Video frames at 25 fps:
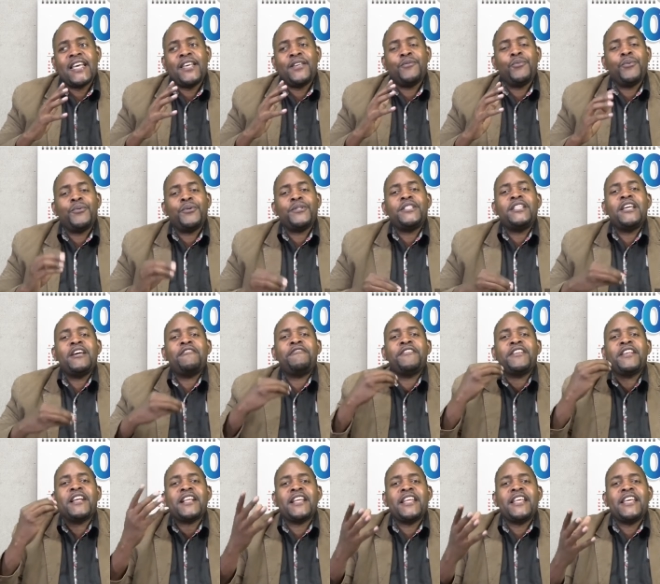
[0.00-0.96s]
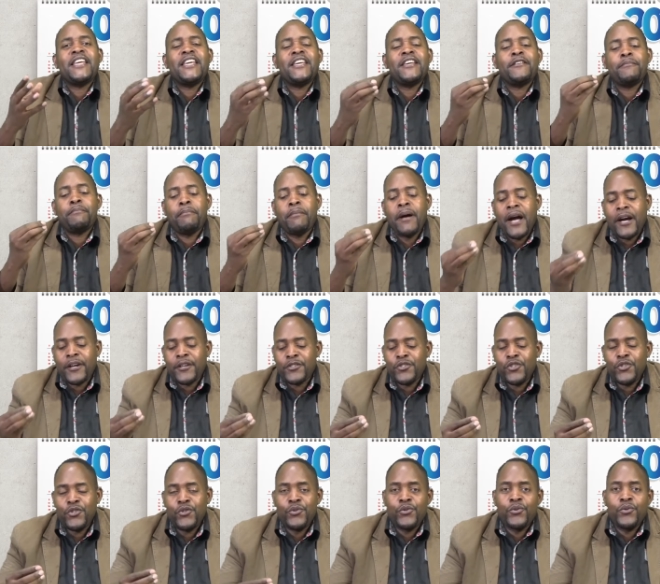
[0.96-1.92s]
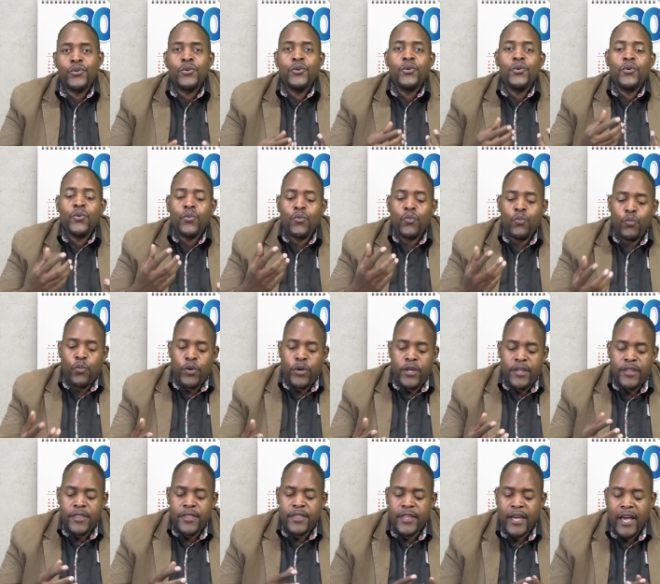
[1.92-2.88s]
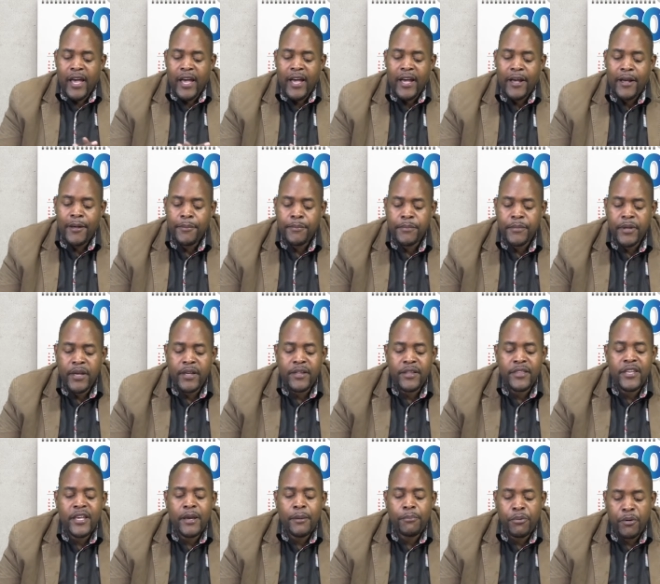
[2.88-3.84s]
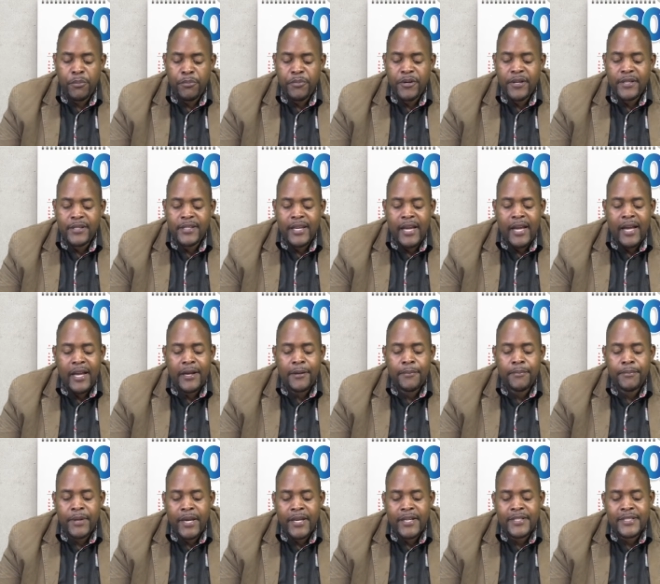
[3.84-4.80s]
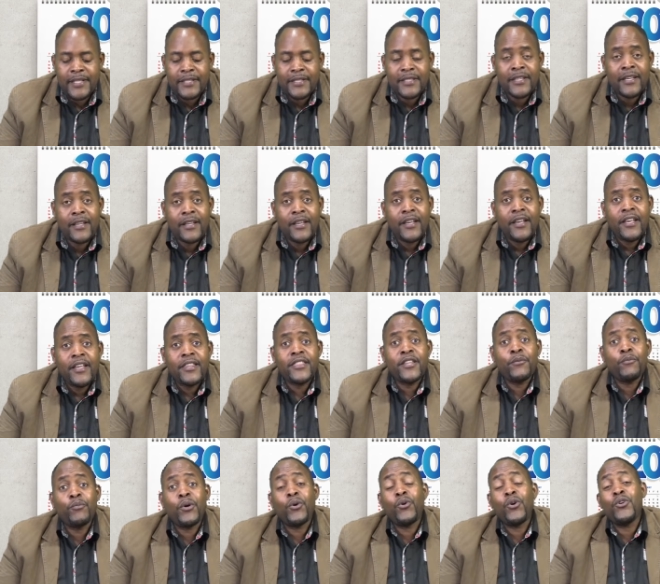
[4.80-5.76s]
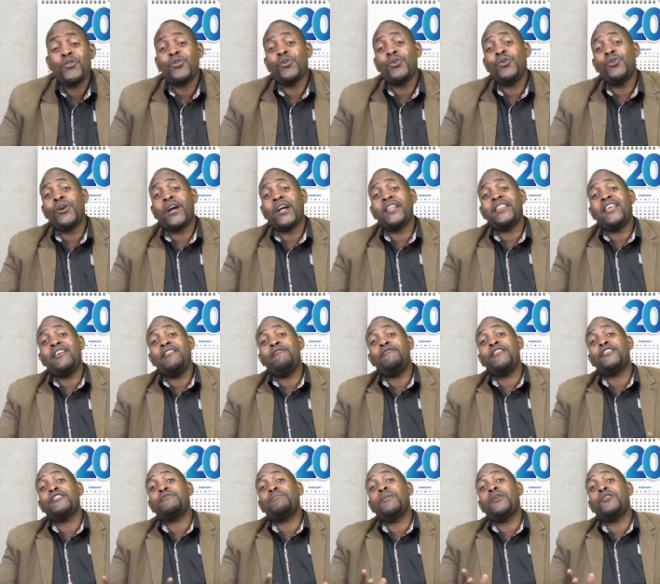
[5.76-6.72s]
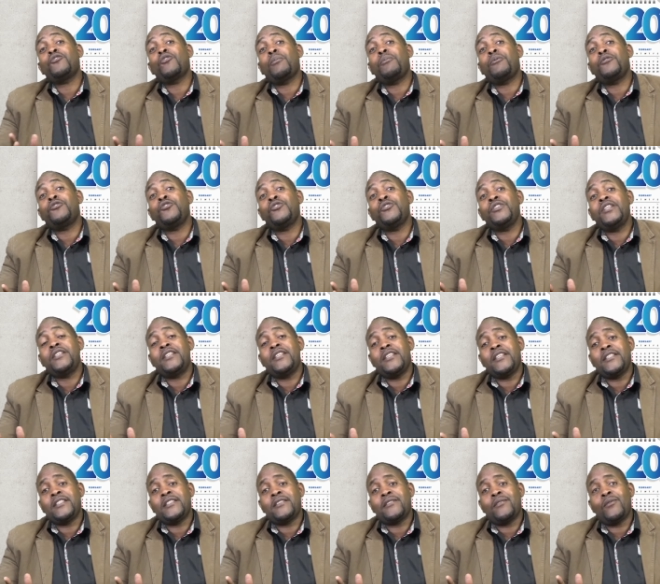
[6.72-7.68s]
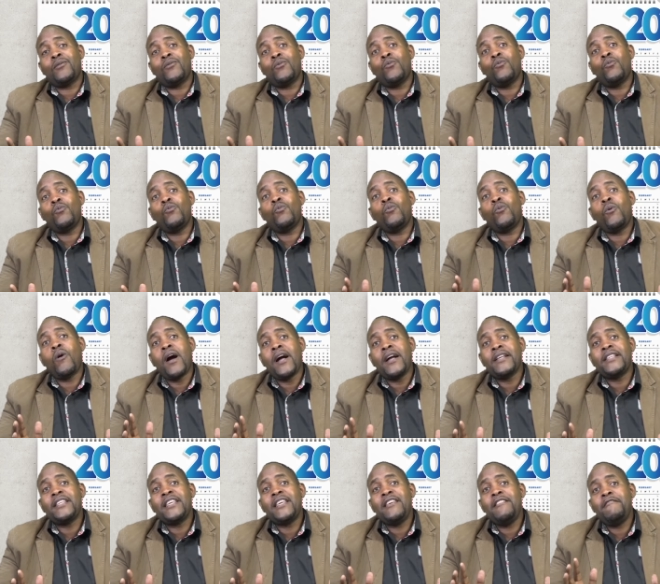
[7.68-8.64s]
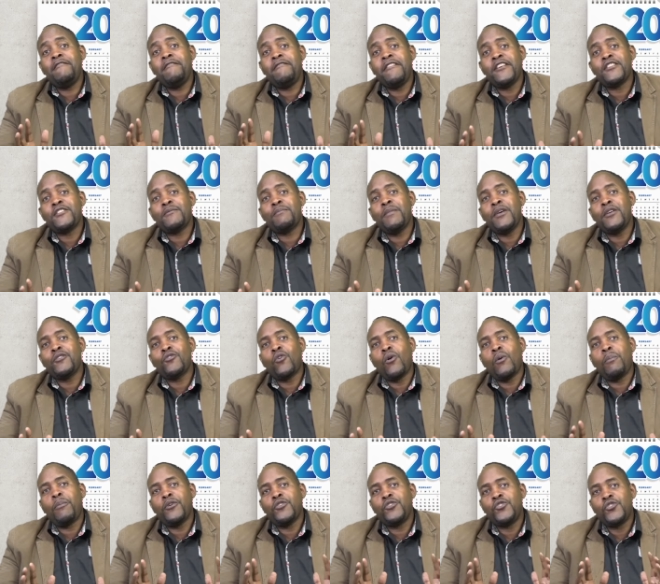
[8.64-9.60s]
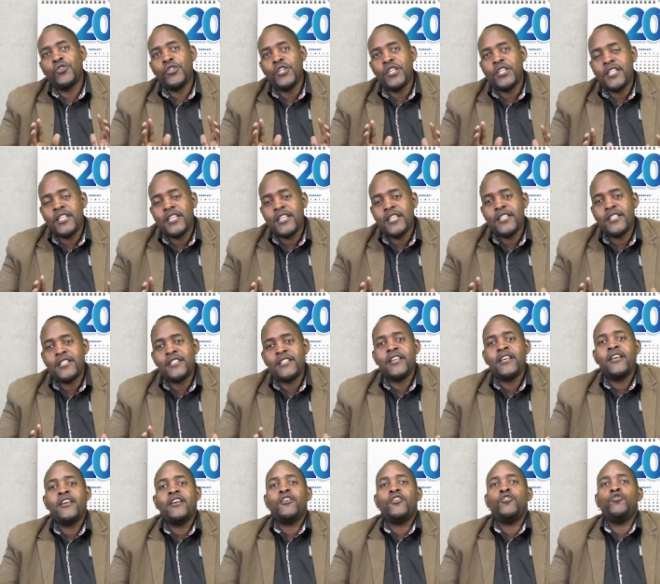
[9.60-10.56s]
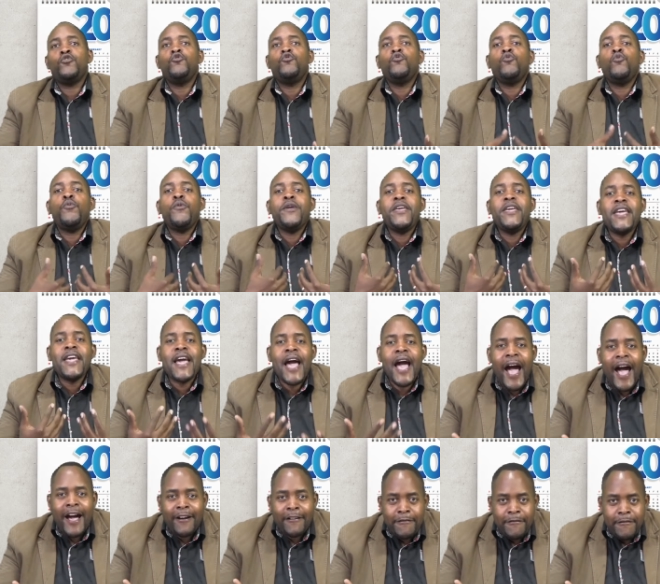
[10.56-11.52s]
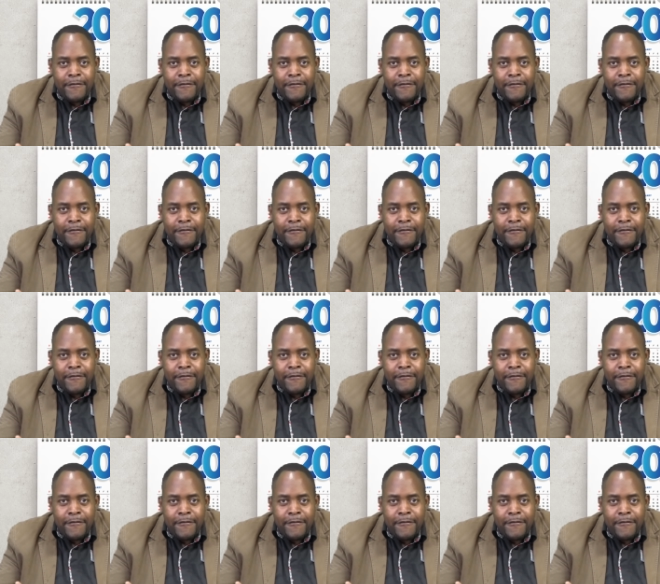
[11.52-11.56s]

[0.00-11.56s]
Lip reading: and we'll definitely get back to you with the appropriate answers. Then we're going to look at the investment opportunities. What investment opportunities do we have?